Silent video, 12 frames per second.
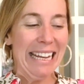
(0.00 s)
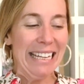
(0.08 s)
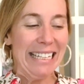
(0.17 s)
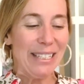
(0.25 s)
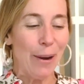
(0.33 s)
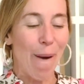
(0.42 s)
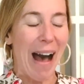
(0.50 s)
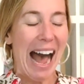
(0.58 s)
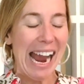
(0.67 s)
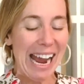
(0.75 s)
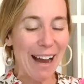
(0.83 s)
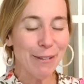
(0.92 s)
So
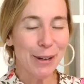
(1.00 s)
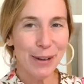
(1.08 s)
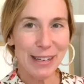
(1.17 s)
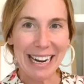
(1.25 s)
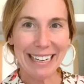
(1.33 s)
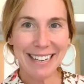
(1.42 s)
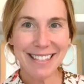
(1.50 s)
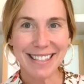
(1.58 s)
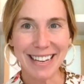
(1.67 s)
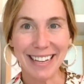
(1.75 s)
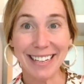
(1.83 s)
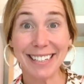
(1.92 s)
I have created
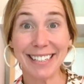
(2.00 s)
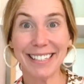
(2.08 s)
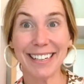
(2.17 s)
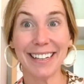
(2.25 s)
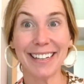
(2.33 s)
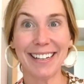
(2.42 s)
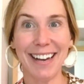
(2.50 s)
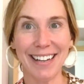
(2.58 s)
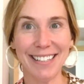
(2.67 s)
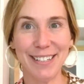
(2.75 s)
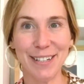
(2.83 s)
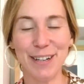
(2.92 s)
these
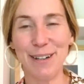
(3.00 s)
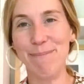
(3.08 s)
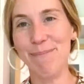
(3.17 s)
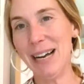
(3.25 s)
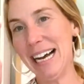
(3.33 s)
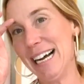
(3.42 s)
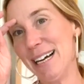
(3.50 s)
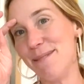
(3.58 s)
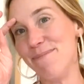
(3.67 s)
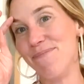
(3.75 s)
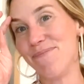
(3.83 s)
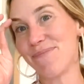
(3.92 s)
custom
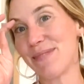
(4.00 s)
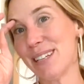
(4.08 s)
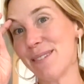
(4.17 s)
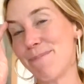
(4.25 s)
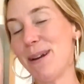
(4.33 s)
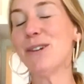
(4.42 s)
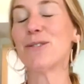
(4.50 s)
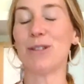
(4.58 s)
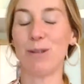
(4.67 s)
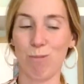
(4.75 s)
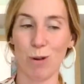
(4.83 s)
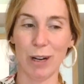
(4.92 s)

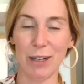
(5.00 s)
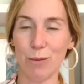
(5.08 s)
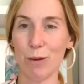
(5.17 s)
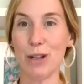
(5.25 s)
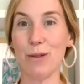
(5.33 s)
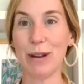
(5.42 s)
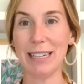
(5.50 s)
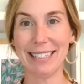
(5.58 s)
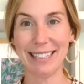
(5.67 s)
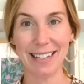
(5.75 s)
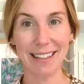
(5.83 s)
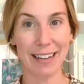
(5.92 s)
Pinterest boards where you can
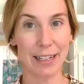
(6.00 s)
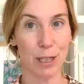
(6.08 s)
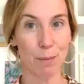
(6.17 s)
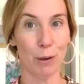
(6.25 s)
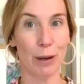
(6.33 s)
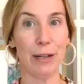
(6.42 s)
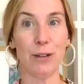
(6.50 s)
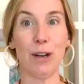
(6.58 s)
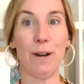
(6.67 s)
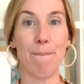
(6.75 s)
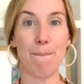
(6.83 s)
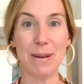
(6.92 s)
see the
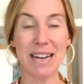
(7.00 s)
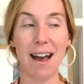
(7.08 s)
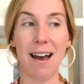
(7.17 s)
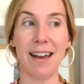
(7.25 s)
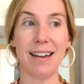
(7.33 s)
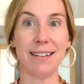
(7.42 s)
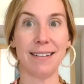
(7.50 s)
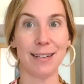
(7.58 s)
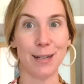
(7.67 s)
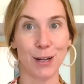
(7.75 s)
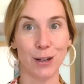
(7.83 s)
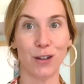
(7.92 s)
inspiration behind
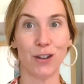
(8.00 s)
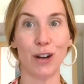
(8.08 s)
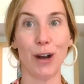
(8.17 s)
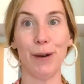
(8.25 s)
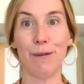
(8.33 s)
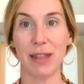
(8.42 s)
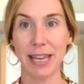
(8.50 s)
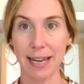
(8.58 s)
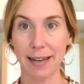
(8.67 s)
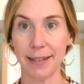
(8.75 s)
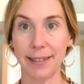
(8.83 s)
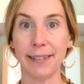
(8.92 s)
each of
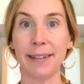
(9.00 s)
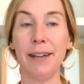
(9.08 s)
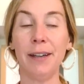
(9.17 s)
these